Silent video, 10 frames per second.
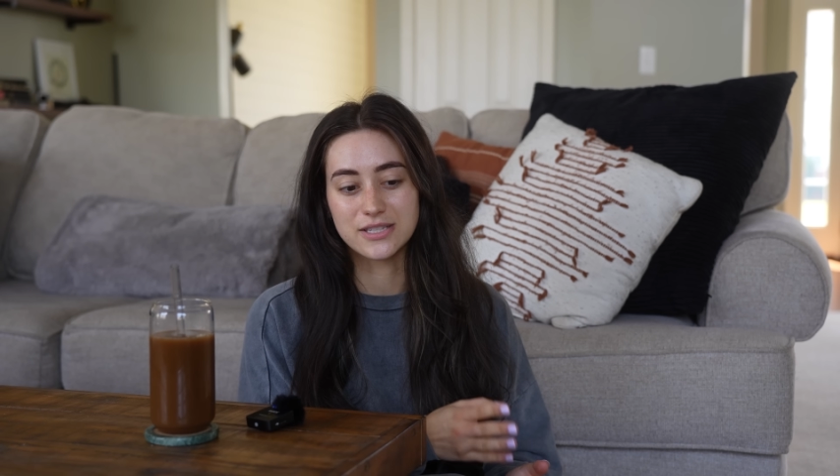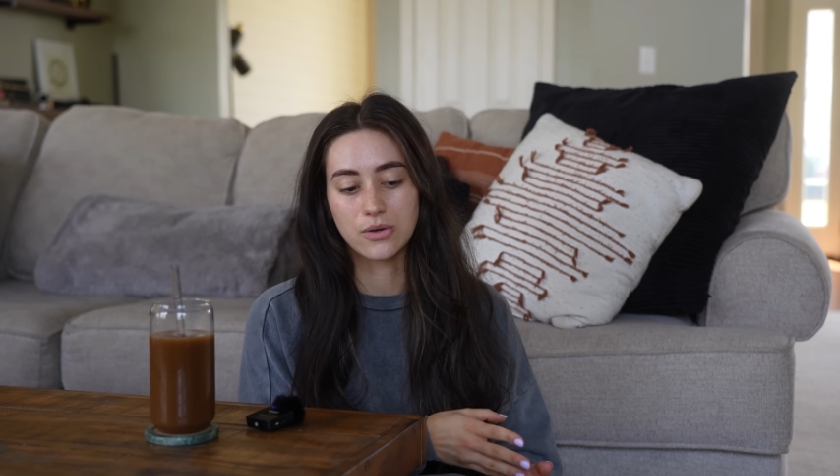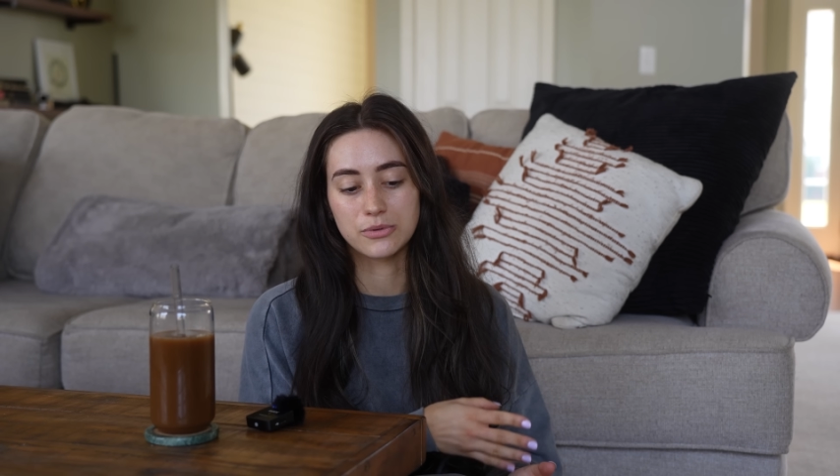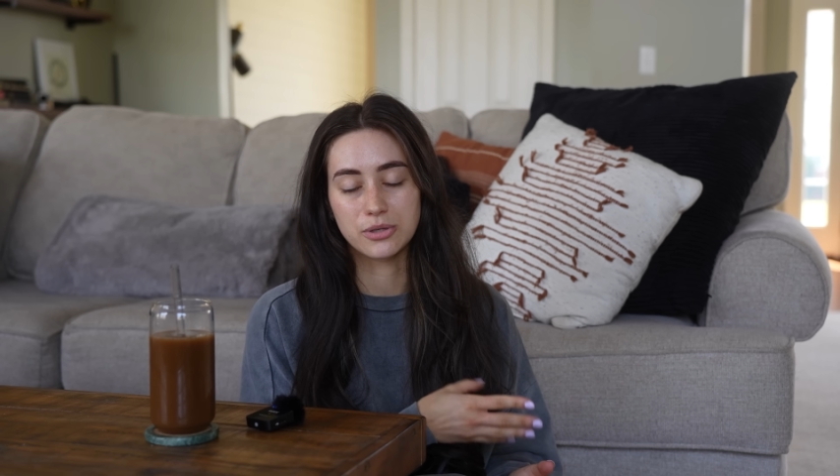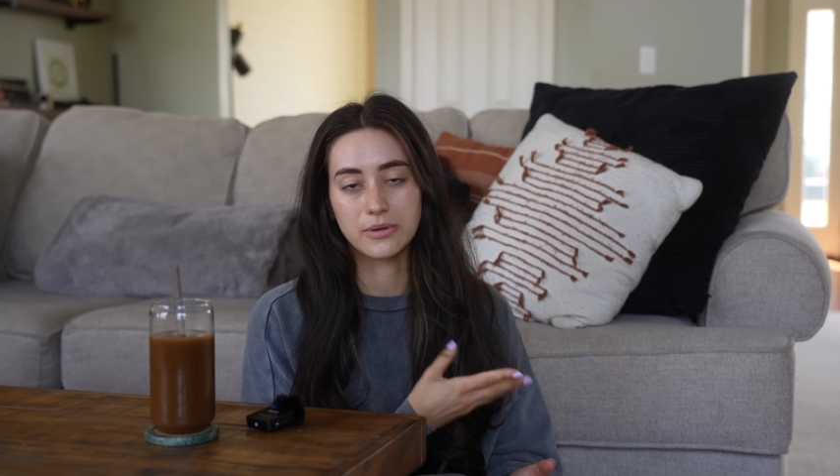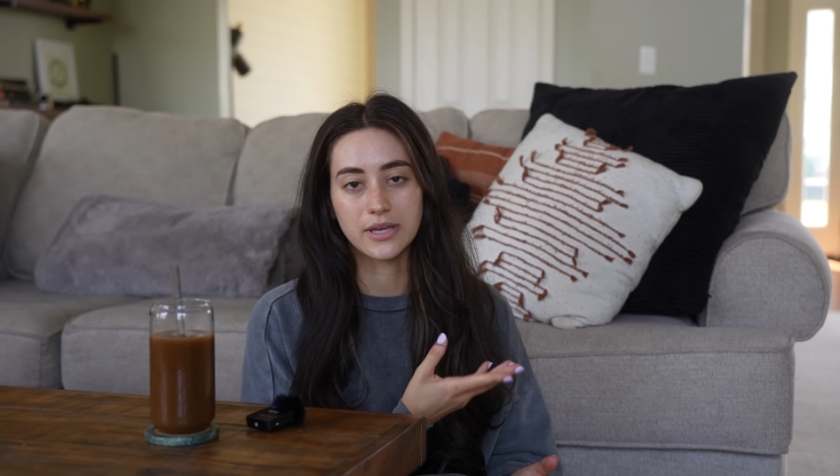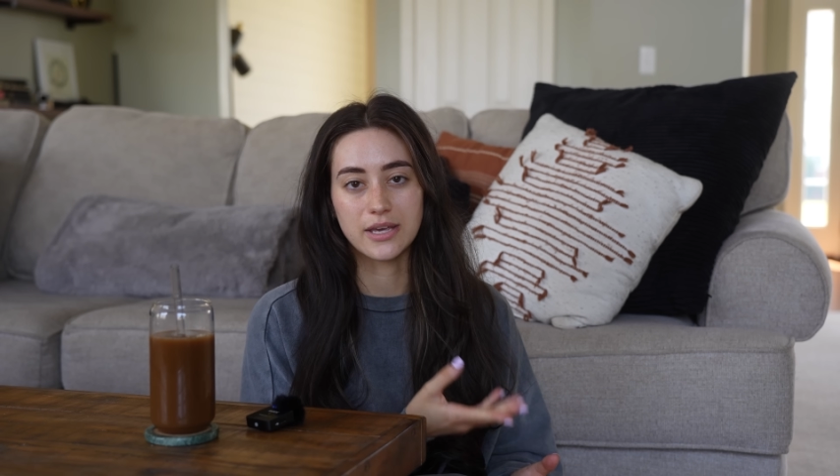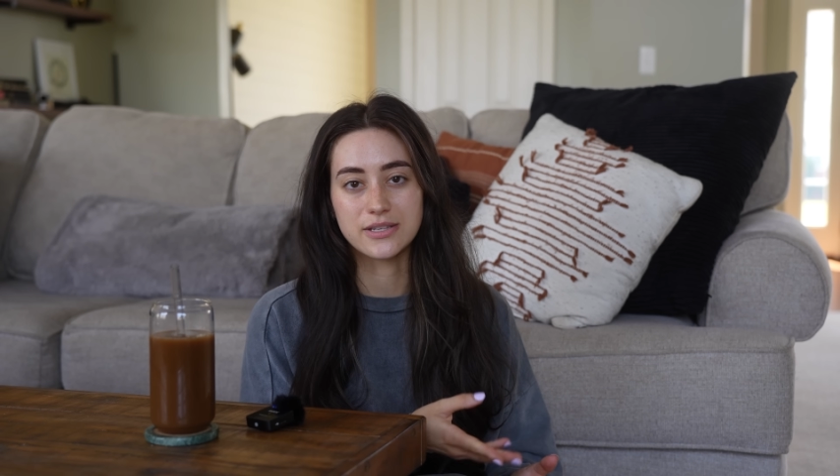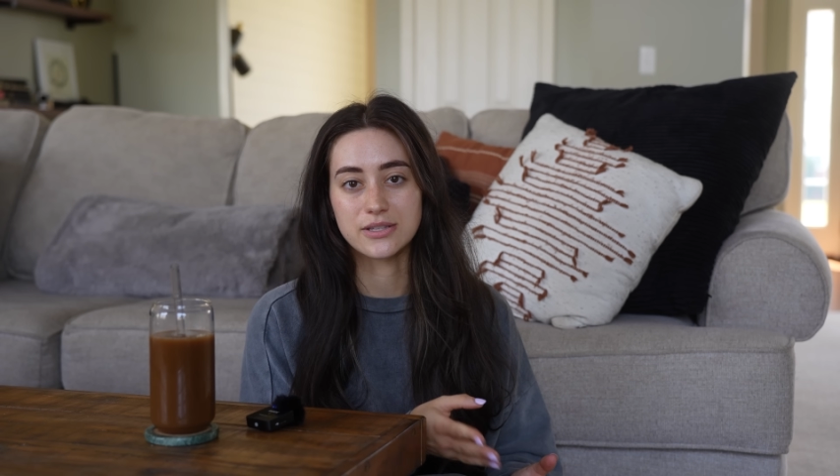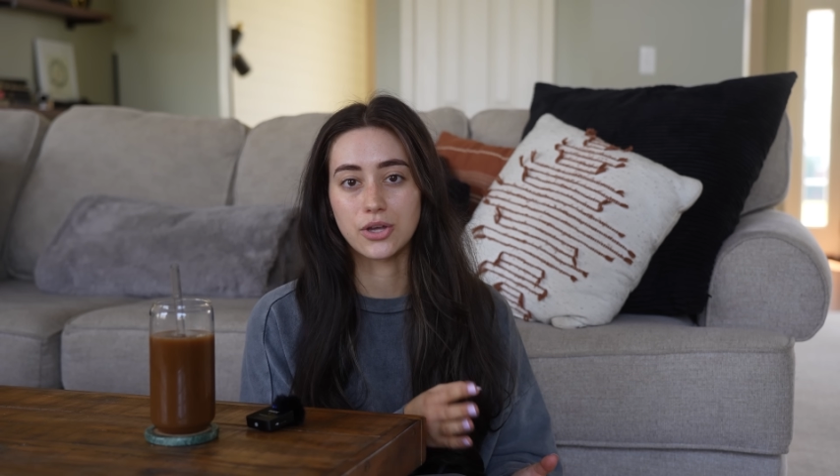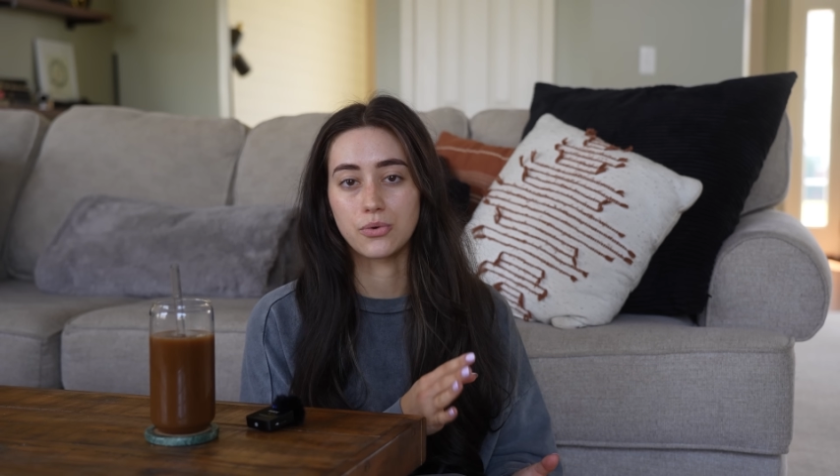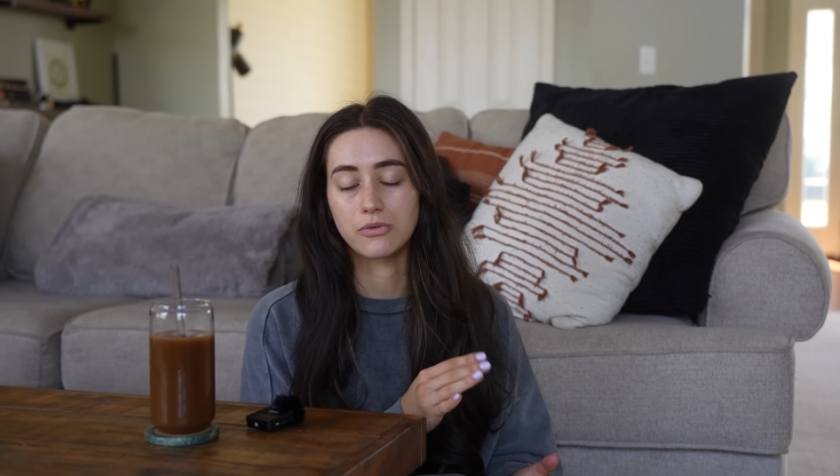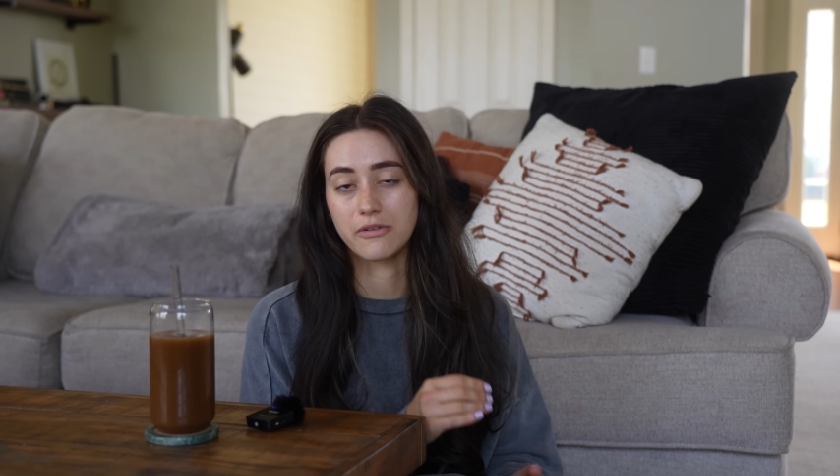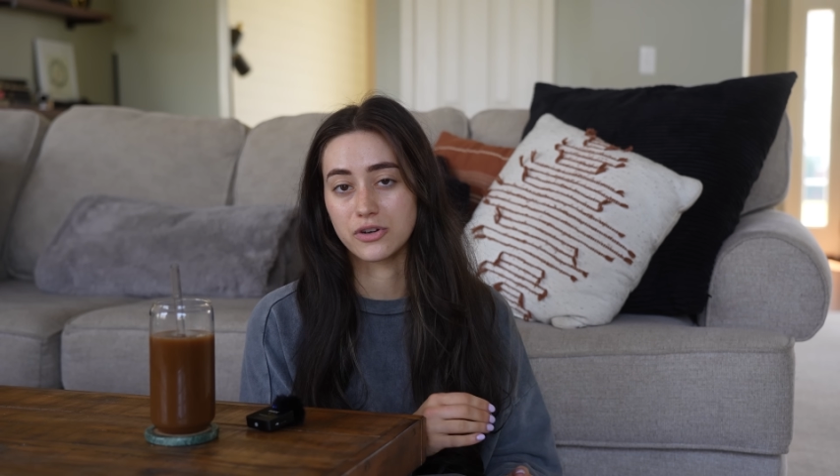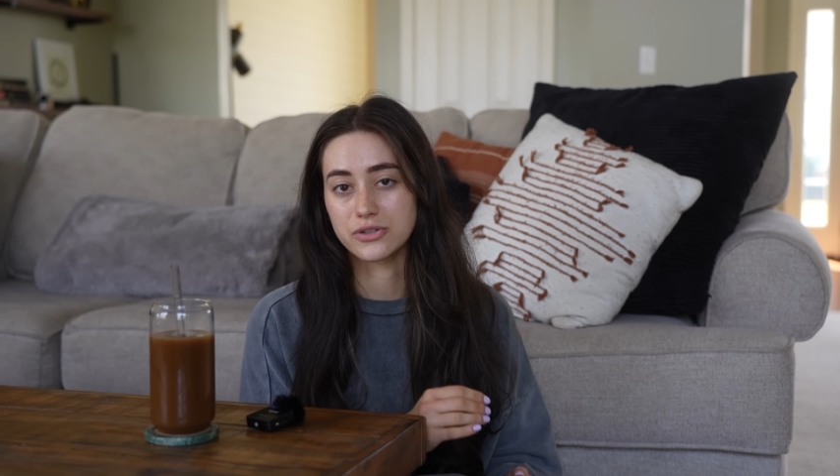so I'm doing a slow
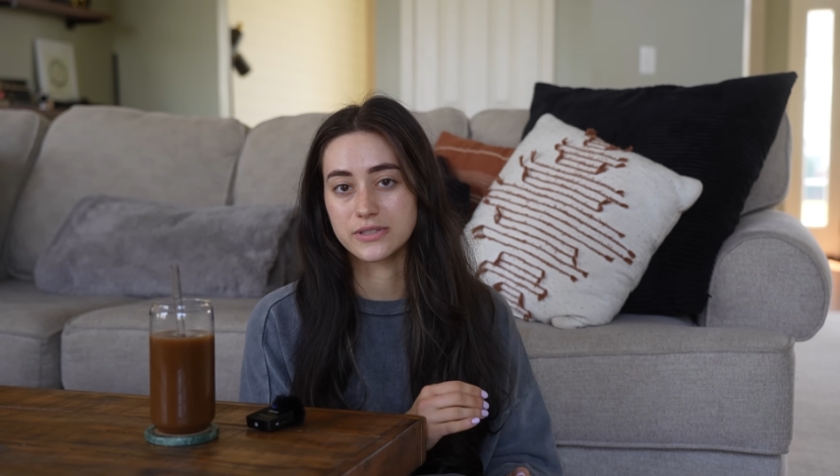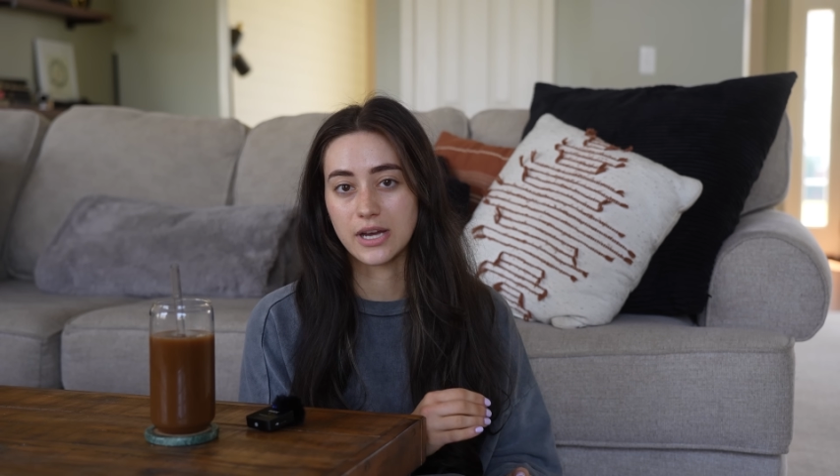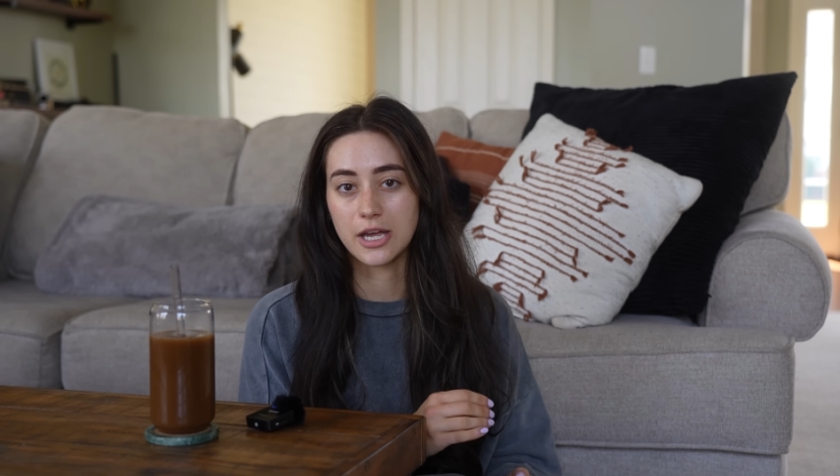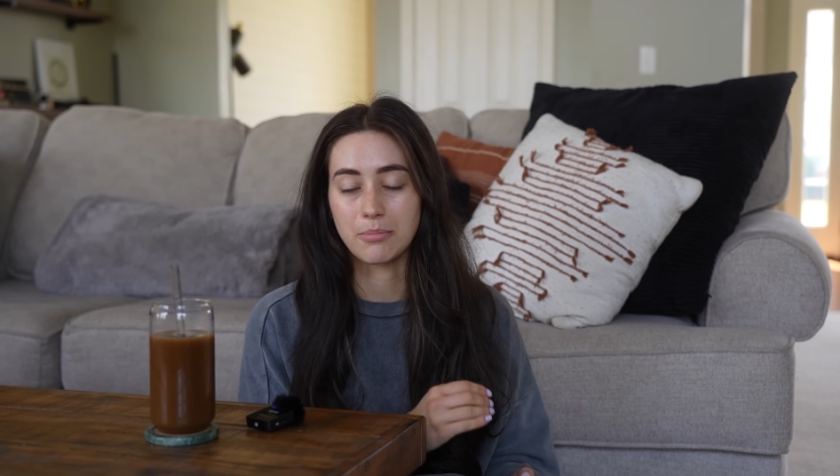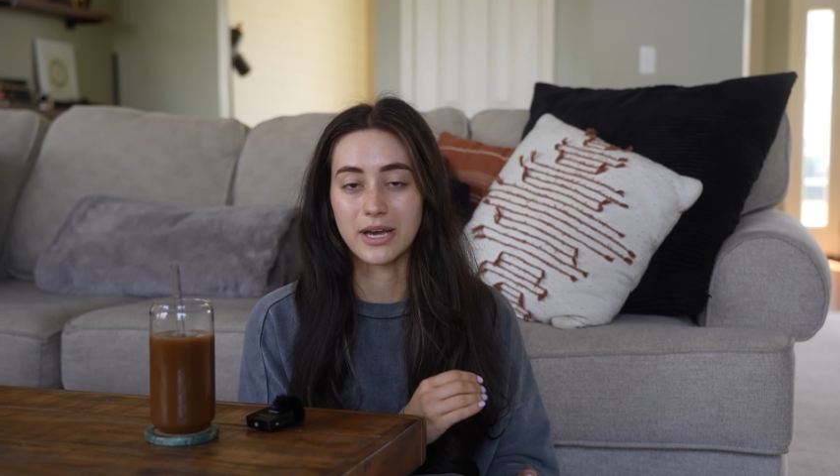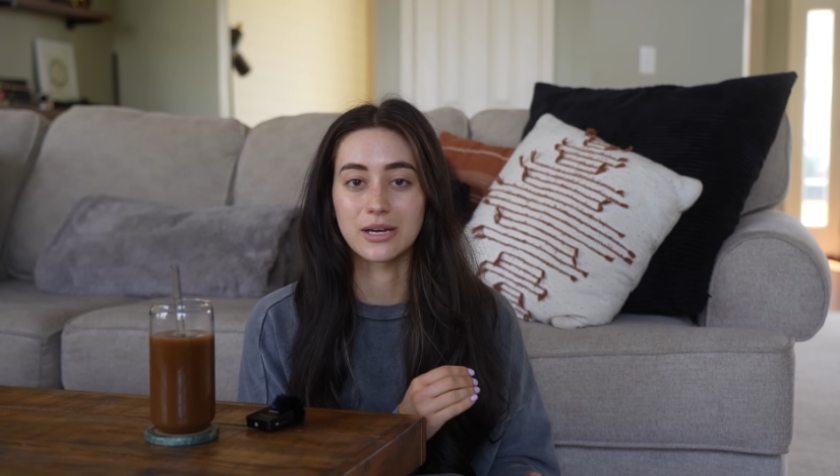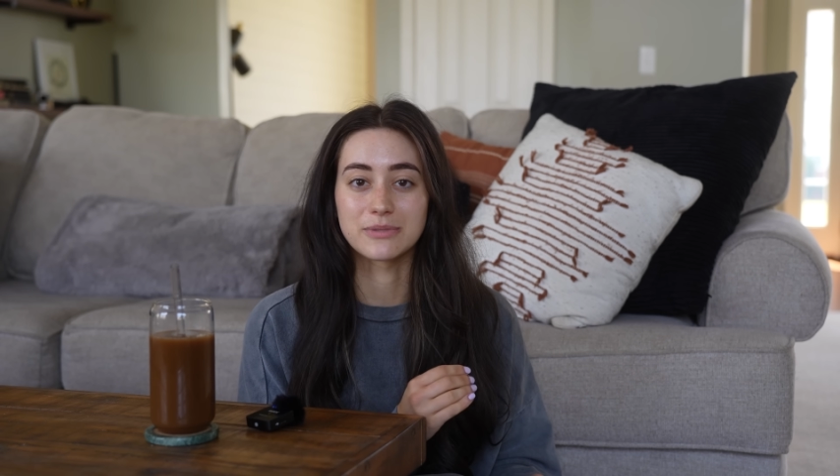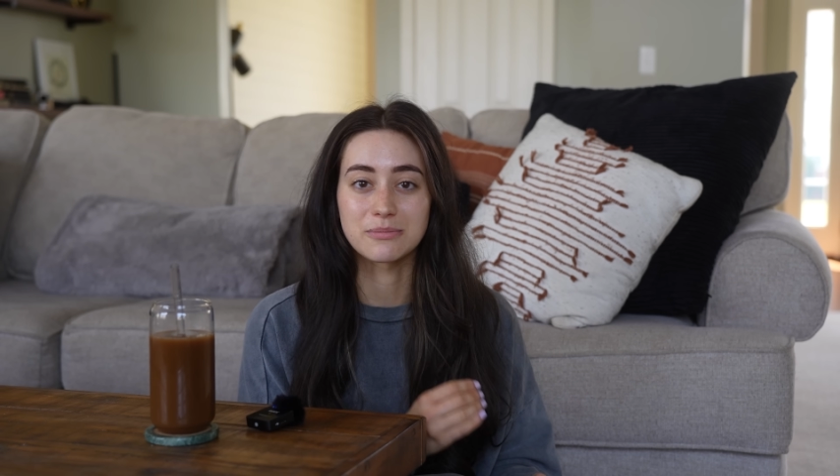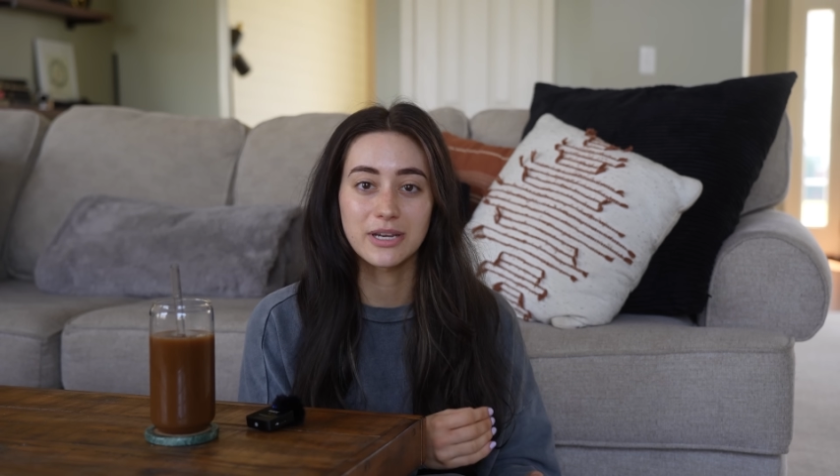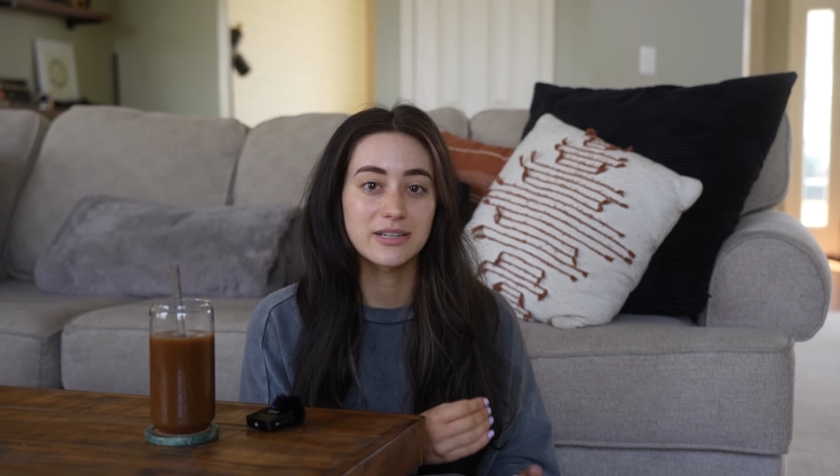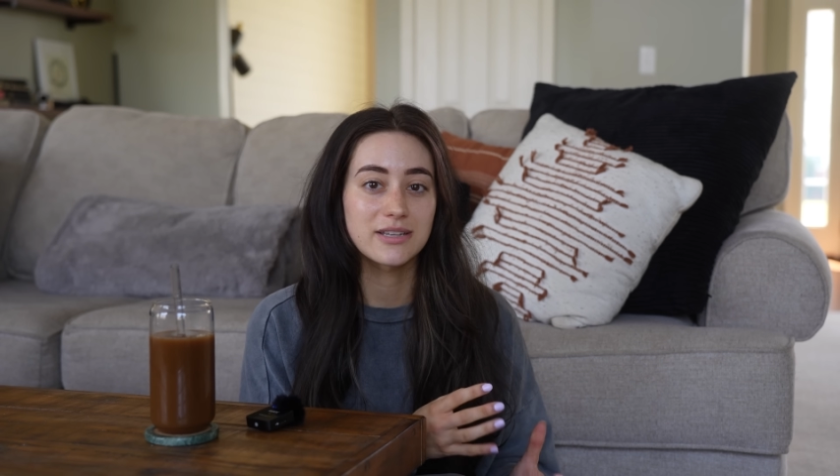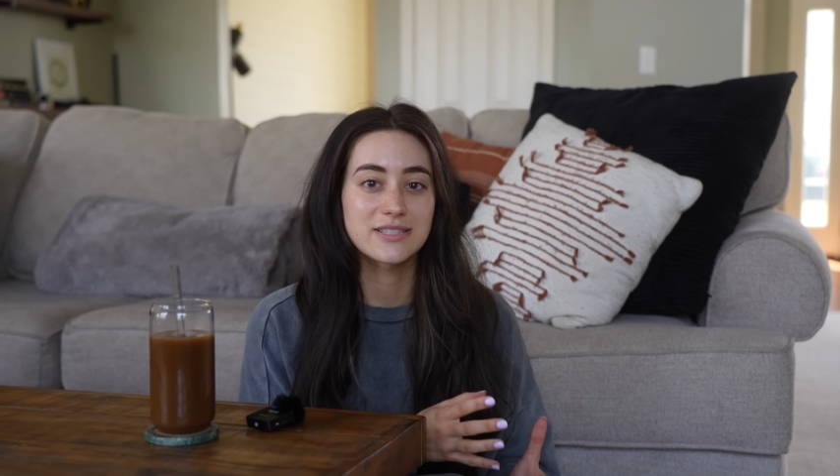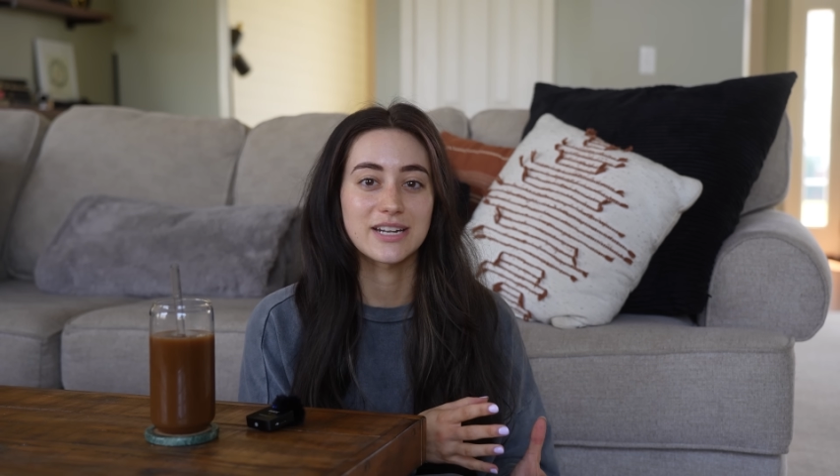reverse diet back up to maintenance,